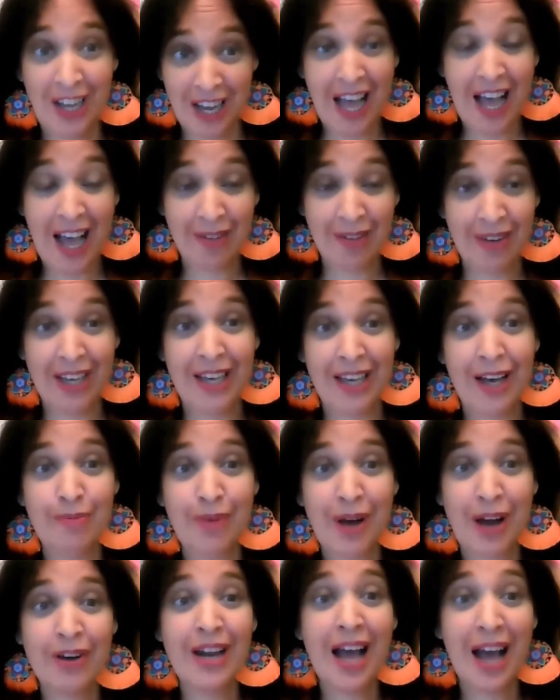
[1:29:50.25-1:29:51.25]
having
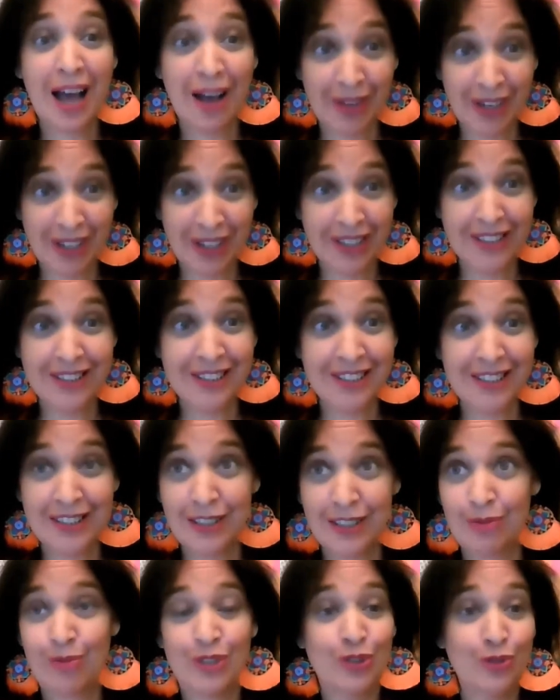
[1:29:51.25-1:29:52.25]
about having the
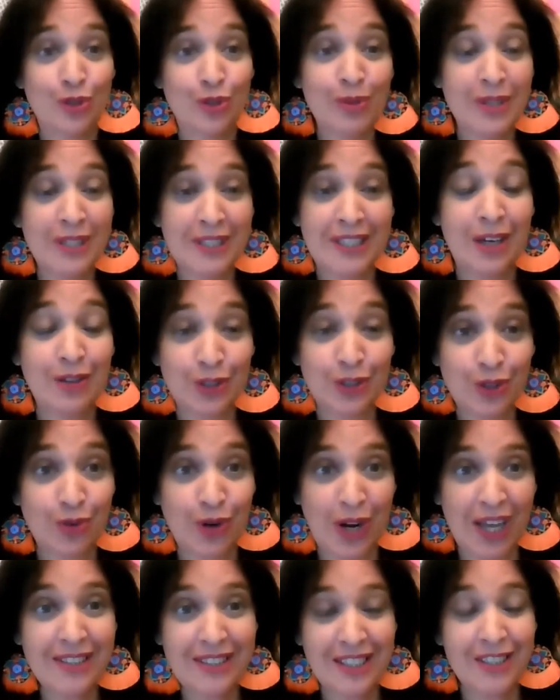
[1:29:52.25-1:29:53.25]
system, which for me sounds
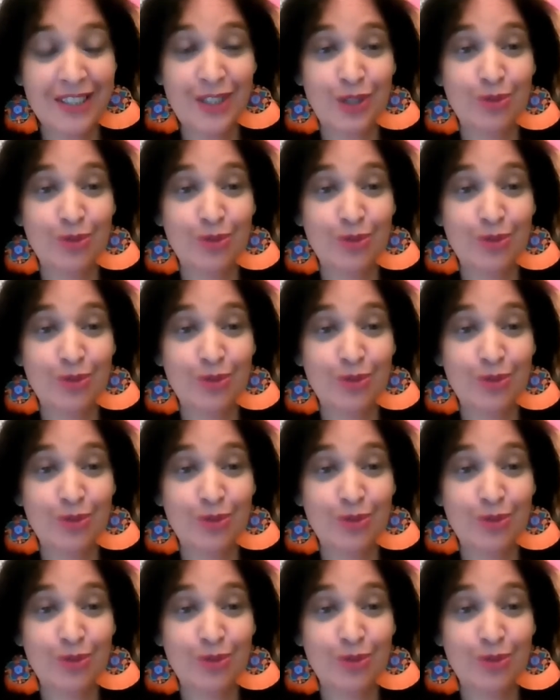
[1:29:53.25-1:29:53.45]
great, uh,